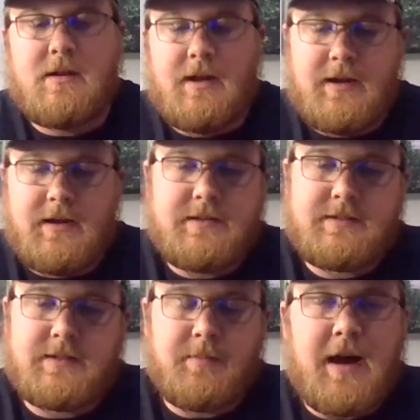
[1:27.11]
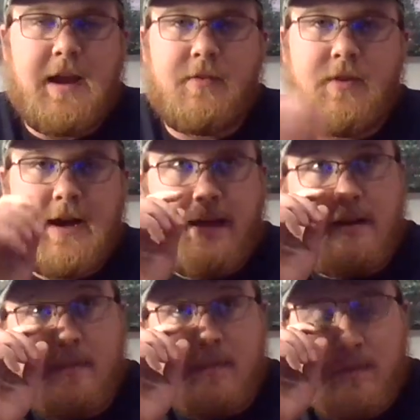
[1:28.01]
It's a
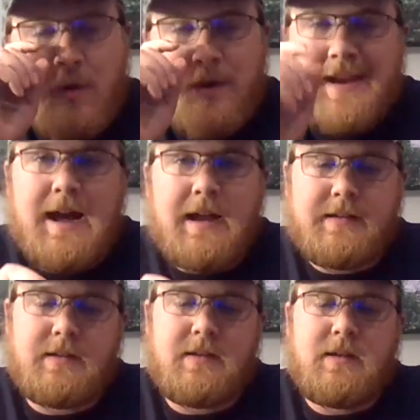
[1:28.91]
modified uni knot.